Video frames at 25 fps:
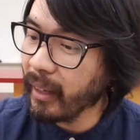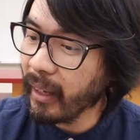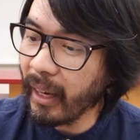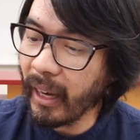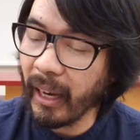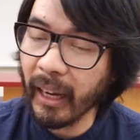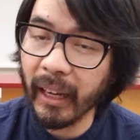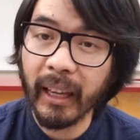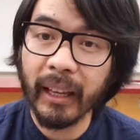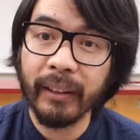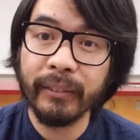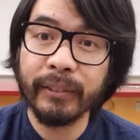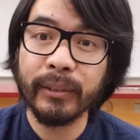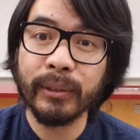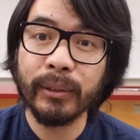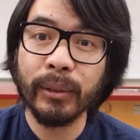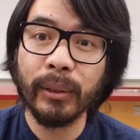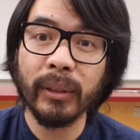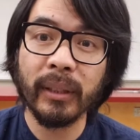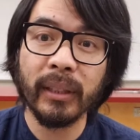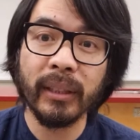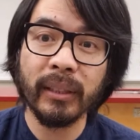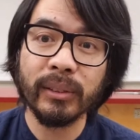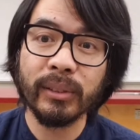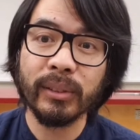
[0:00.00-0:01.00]
I give
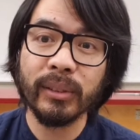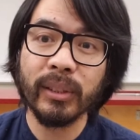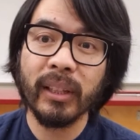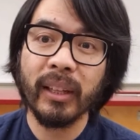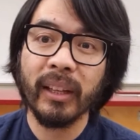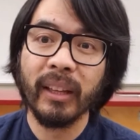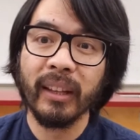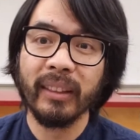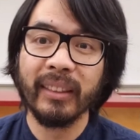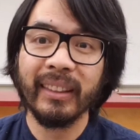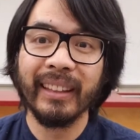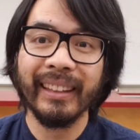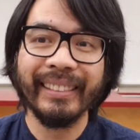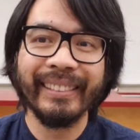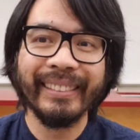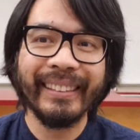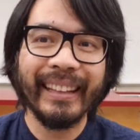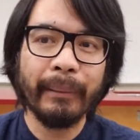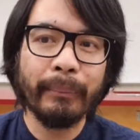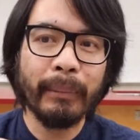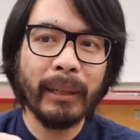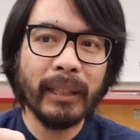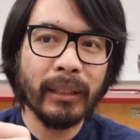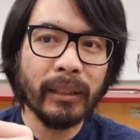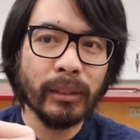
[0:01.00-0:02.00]
students the
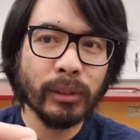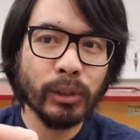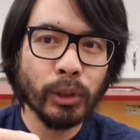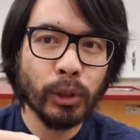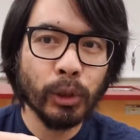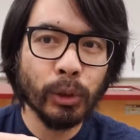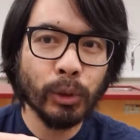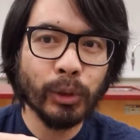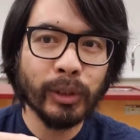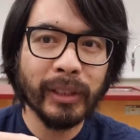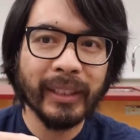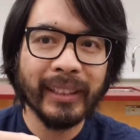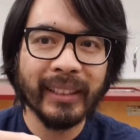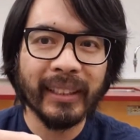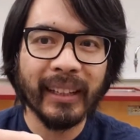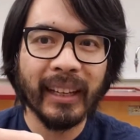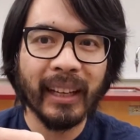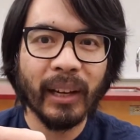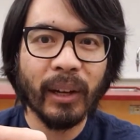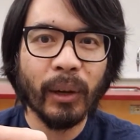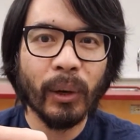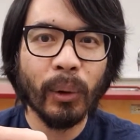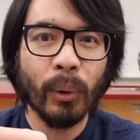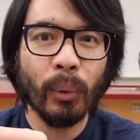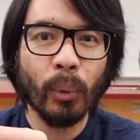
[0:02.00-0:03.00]
lemon juicing
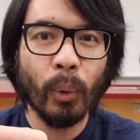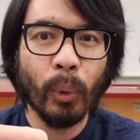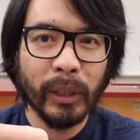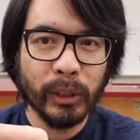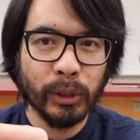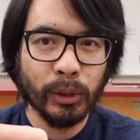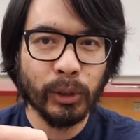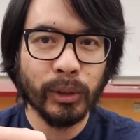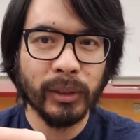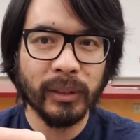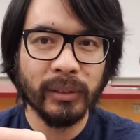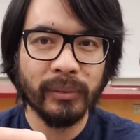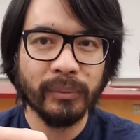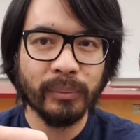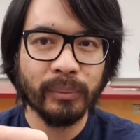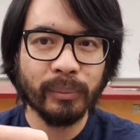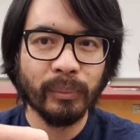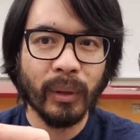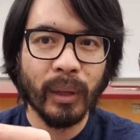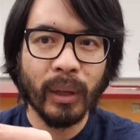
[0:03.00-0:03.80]
question,